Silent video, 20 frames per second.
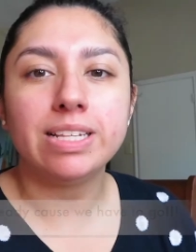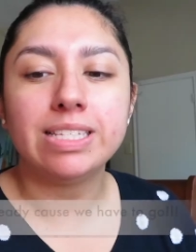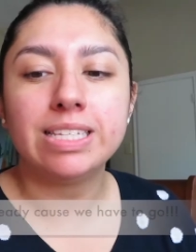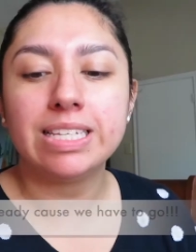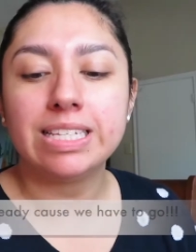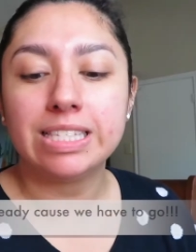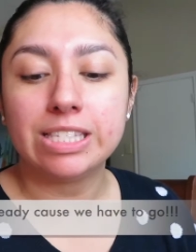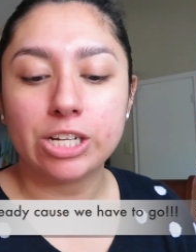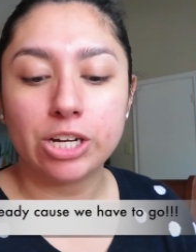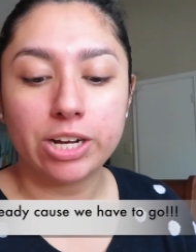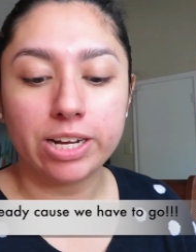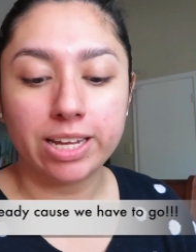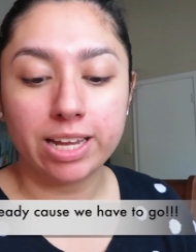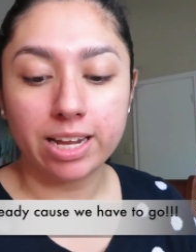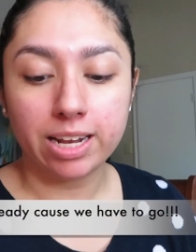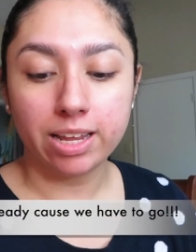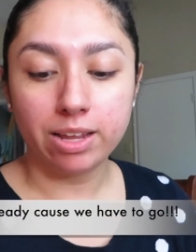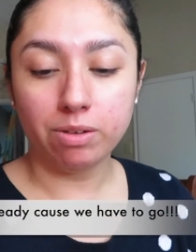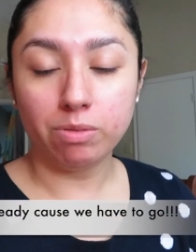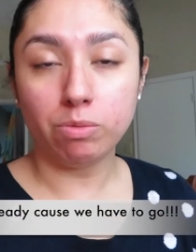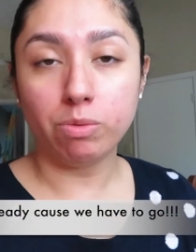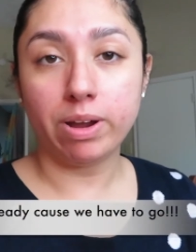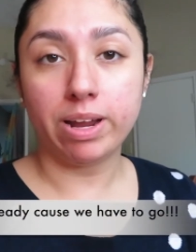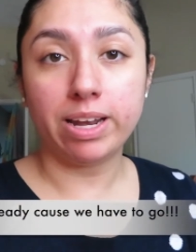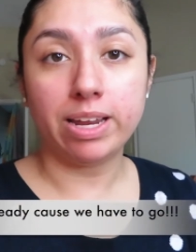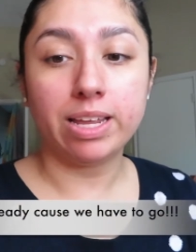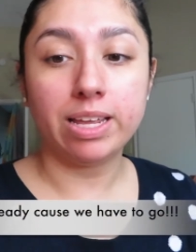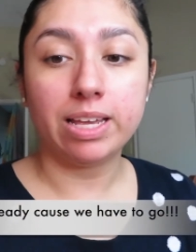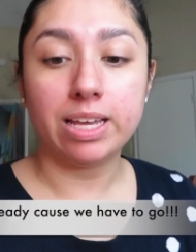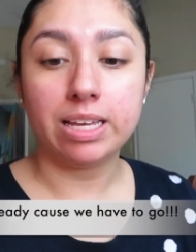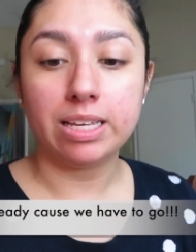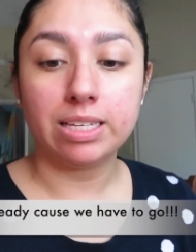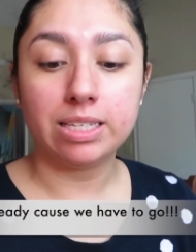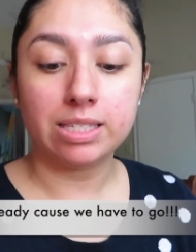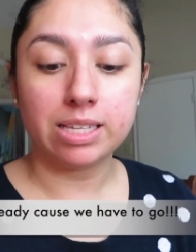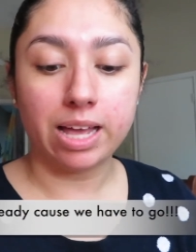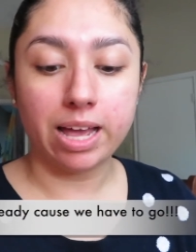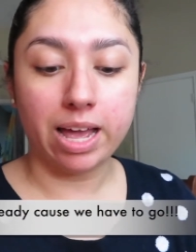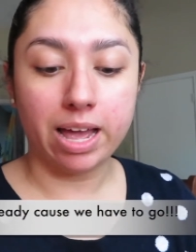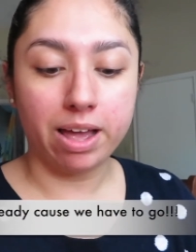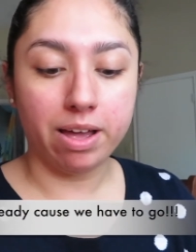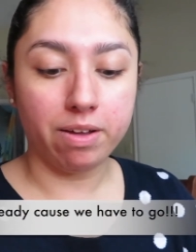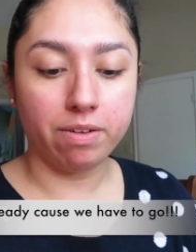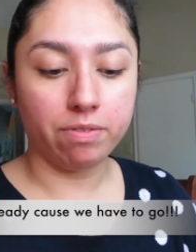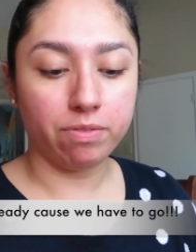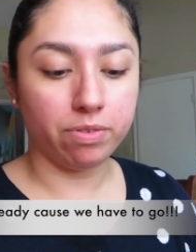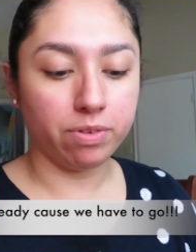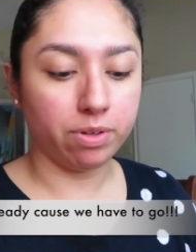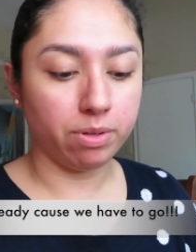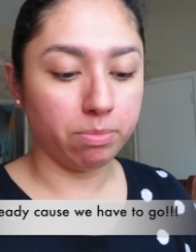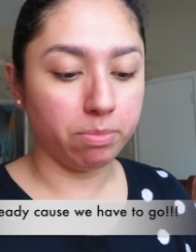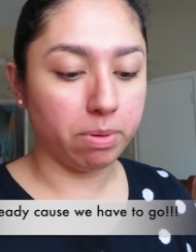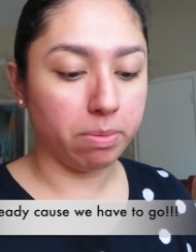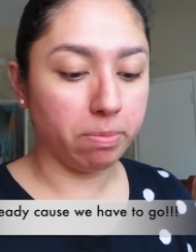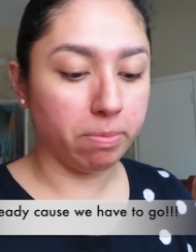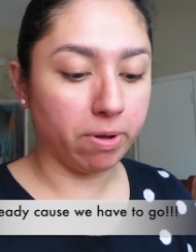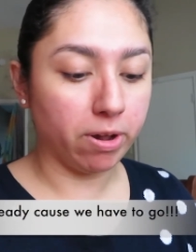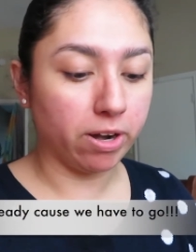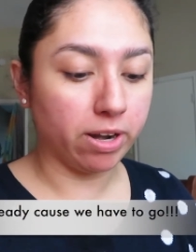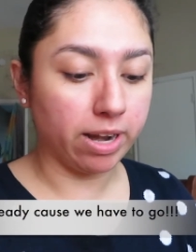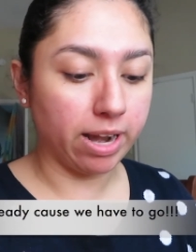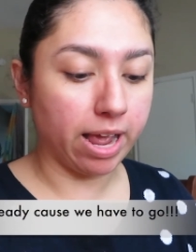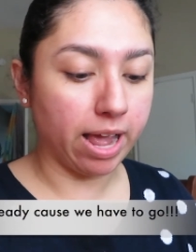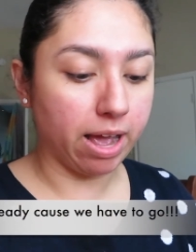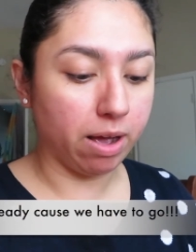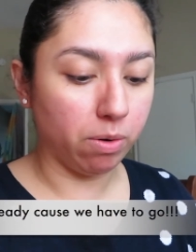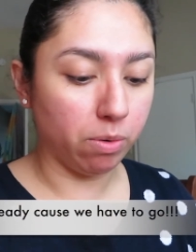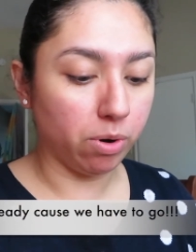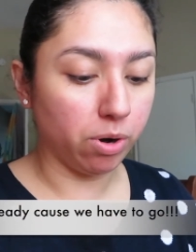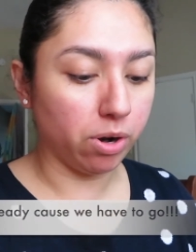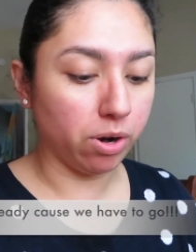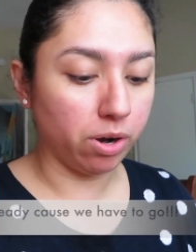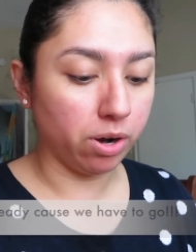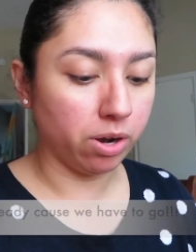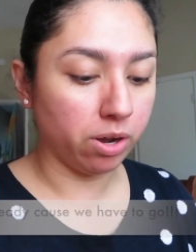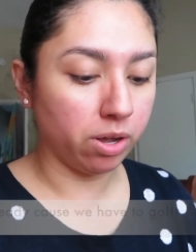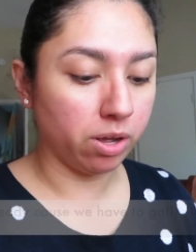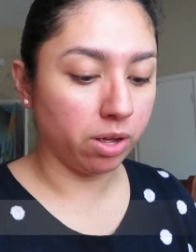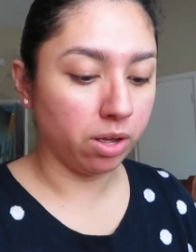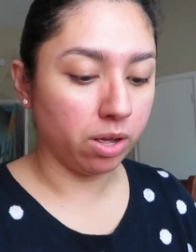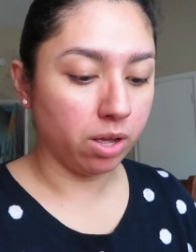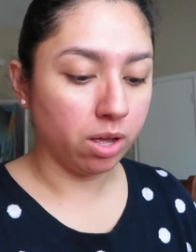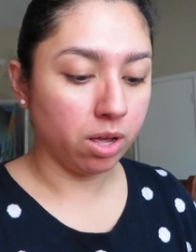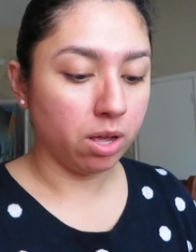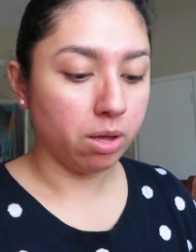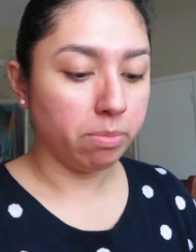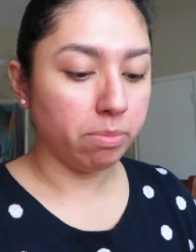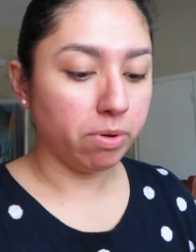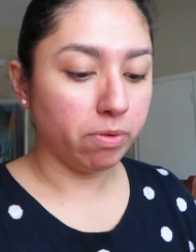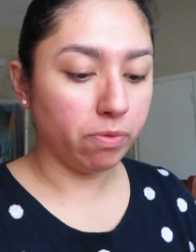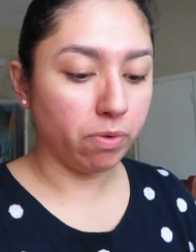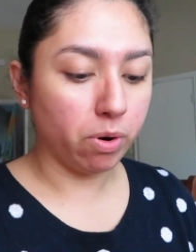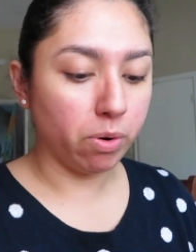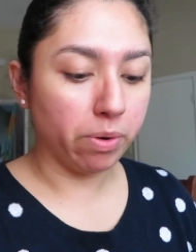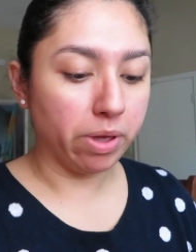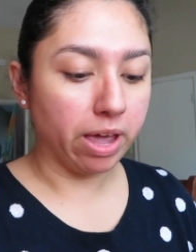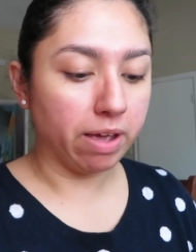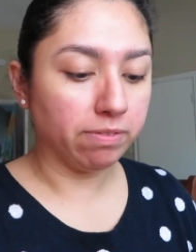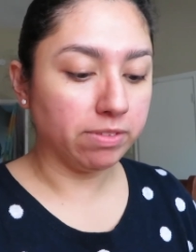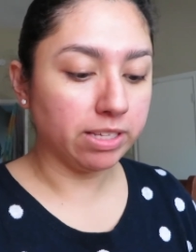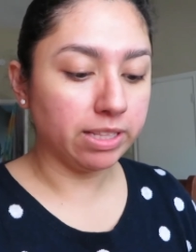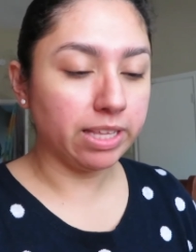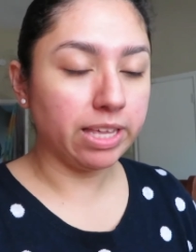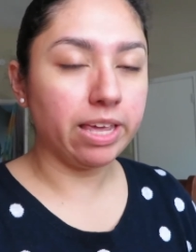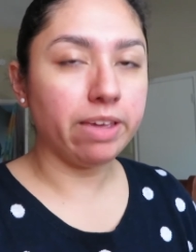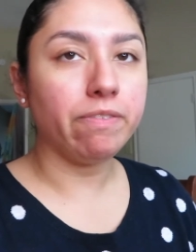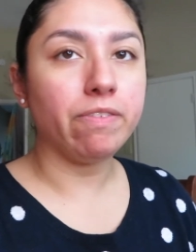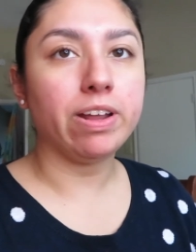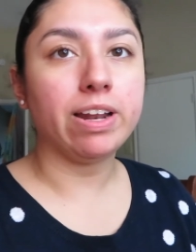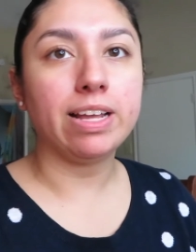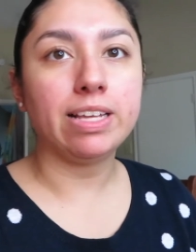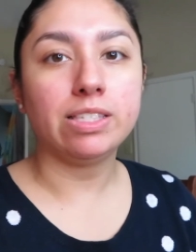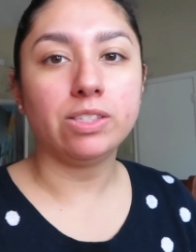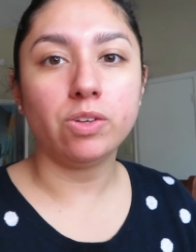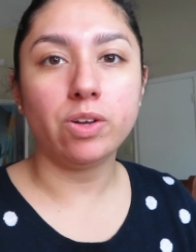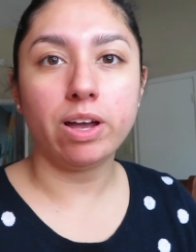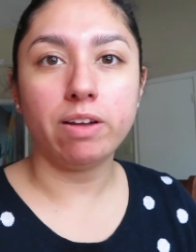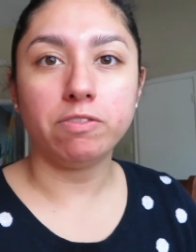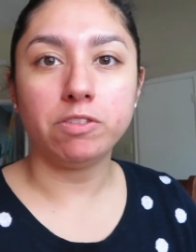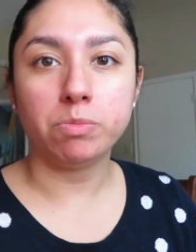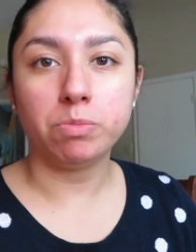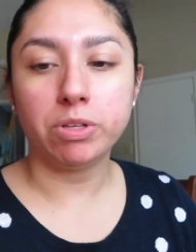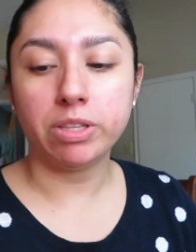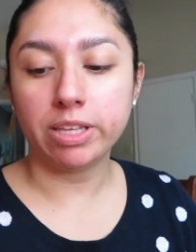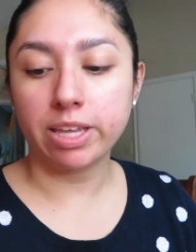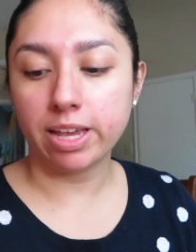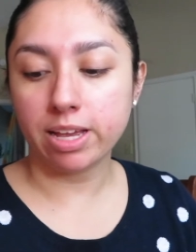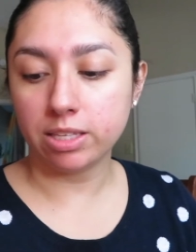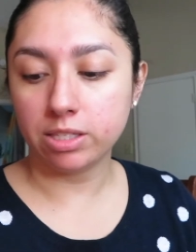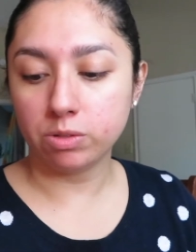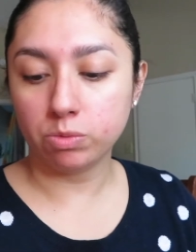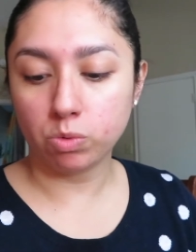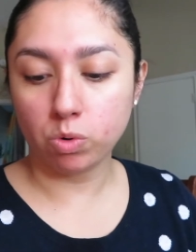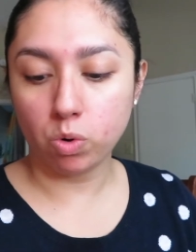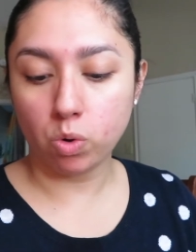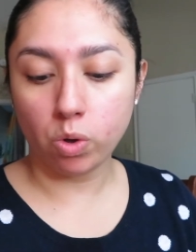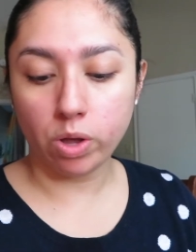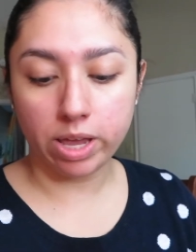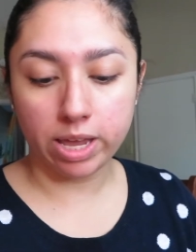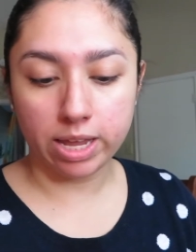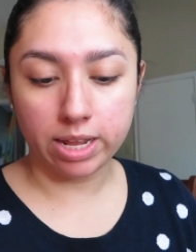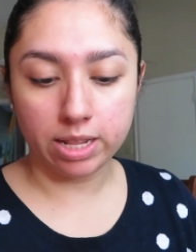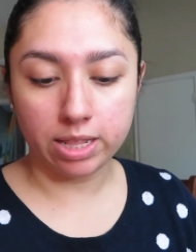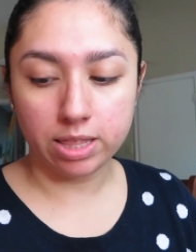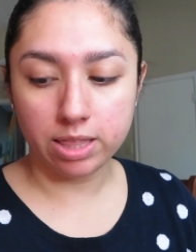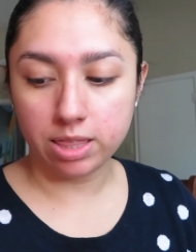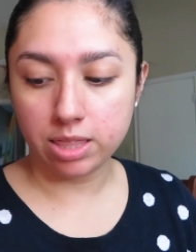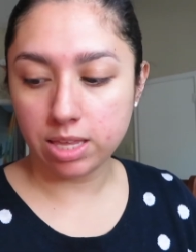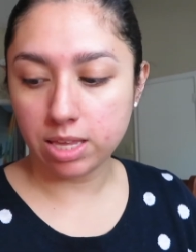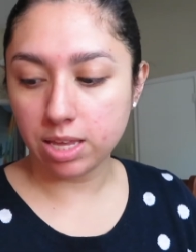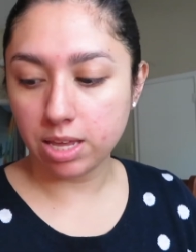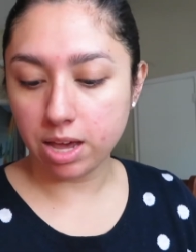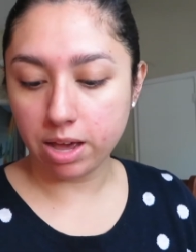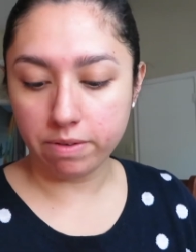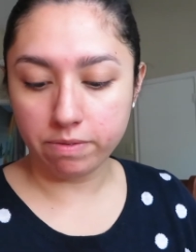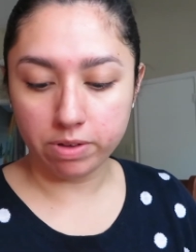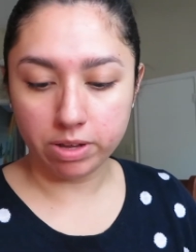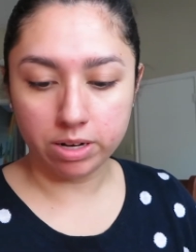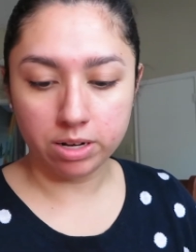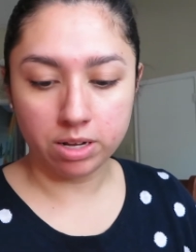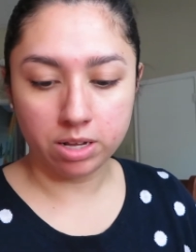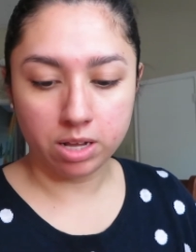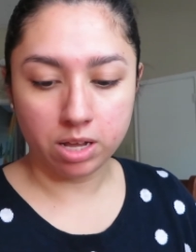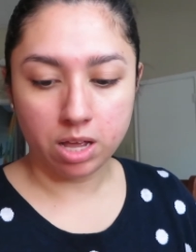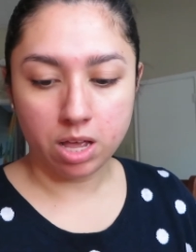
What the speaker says: need to start getting ready because I have maybe about an hour before we have to leave, and I still have to put the casserole in the oven.